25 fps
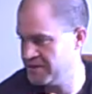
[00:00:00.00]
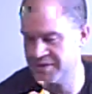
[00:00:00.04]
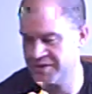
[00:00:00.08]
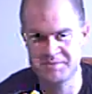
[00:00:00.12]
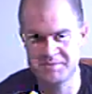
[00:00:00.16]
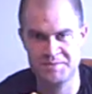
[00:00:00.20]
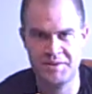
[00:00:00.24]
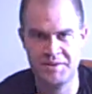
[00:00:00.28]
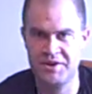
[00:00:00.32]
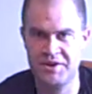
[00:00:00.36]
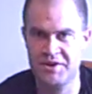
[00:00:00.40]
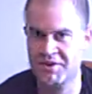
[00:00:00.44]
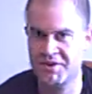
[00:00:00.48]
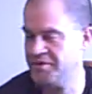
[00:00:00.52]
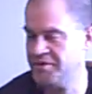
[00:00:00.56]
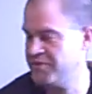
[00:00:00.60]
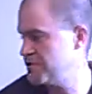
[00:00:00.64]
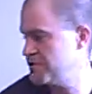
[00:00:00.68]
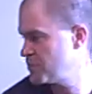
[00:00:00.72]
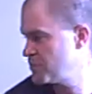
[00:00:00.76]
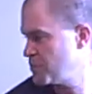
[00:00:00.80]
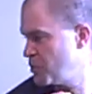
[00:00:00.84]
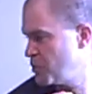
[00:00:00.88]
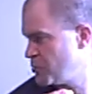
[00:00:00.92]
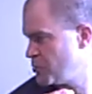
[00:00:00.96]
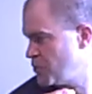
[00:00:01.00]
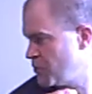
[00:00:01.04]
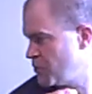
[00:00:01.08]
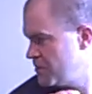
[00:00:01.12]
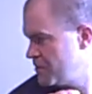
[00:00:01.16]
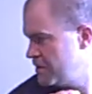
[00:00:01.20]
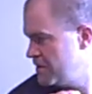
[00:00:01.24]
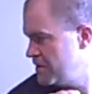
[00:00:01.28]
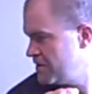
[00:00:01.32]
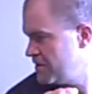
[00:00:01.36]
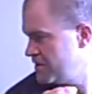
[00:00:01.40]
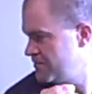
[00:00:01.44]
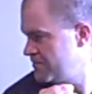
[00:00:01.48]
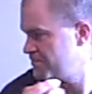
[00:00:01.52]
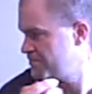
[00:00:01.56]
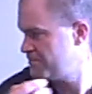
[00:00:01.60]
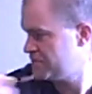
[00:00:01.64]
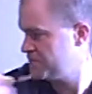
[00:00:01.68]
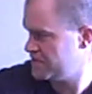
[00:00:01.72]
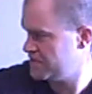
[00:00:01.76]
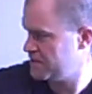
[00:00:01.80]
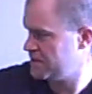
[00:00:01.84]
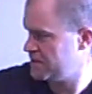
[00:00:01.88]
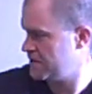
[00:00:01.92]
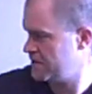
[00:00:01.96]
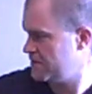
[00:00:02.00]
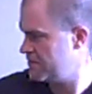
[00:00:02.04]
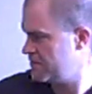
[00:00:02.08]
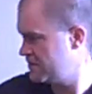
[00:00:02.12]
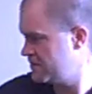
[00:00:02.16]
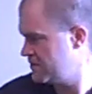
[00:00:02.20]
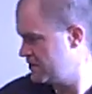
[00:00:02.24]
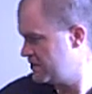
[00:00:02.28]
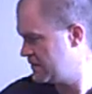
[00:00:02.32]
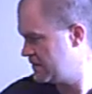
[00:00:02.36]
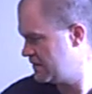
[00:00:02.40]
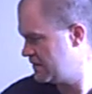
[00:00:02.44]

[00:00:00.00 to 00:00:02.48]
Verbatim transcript: here comes my dog over. There you go.